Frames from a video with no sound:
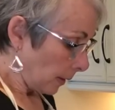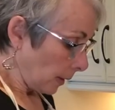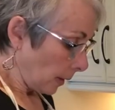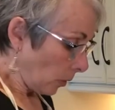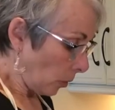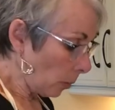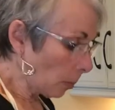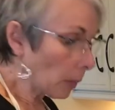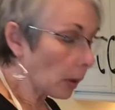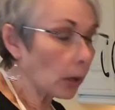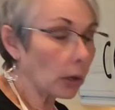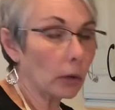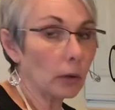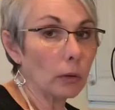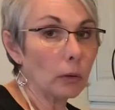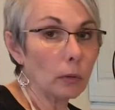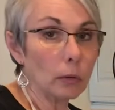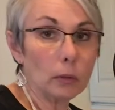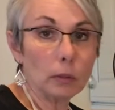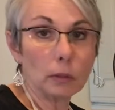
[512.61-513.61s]

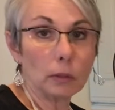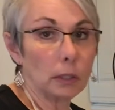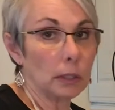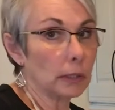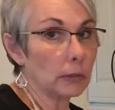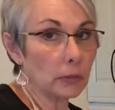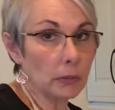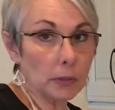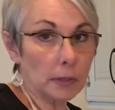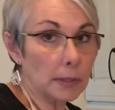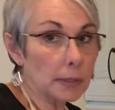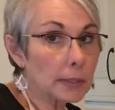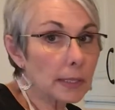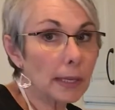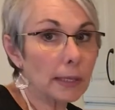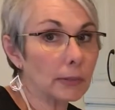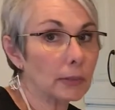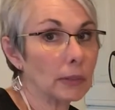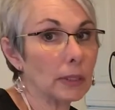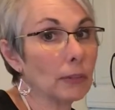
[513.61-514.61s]
tomorrow it's going to
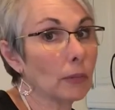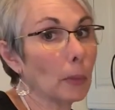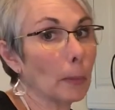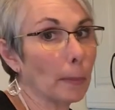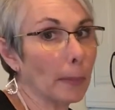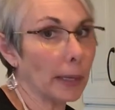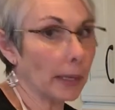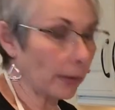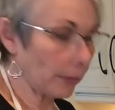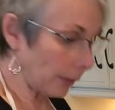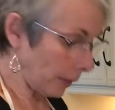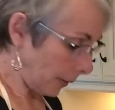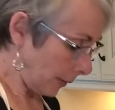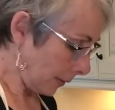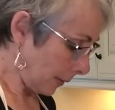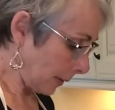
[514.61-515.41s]
taste even better.